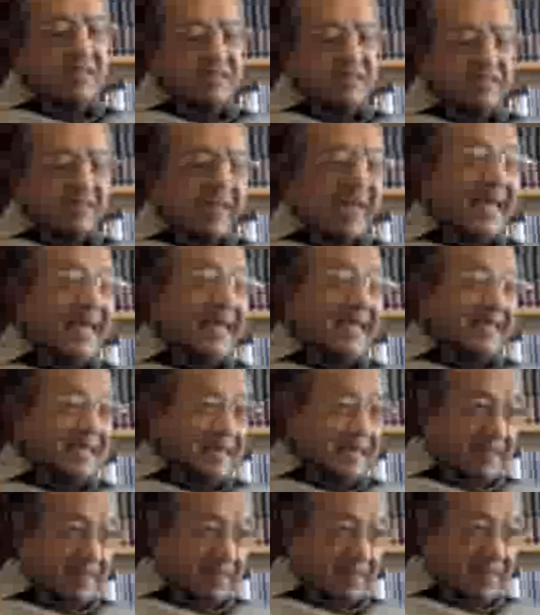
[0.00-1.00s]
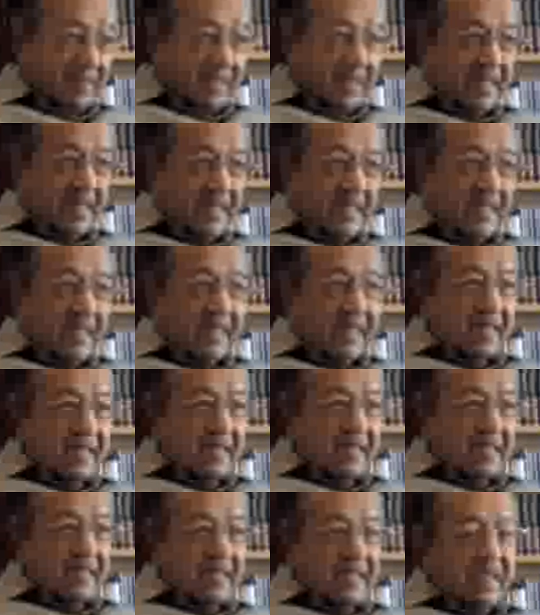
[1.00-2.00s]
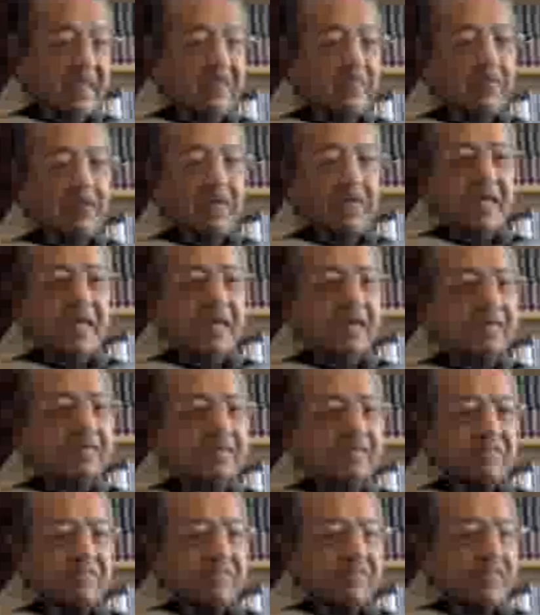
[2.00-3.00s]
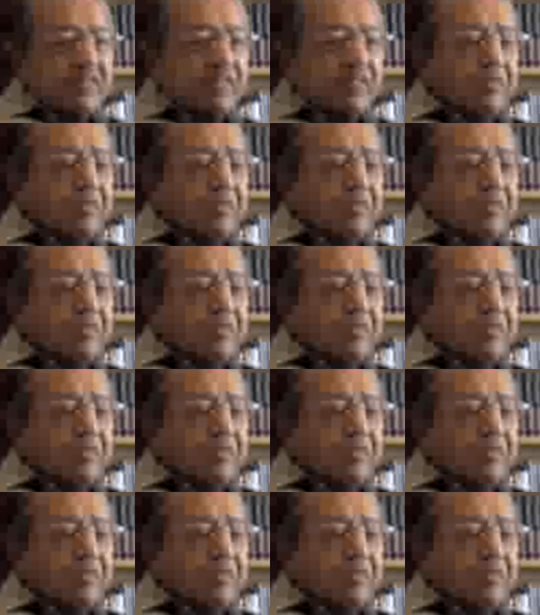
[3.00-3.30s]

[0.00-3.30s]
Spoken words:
of gangs and all that, they were allowed to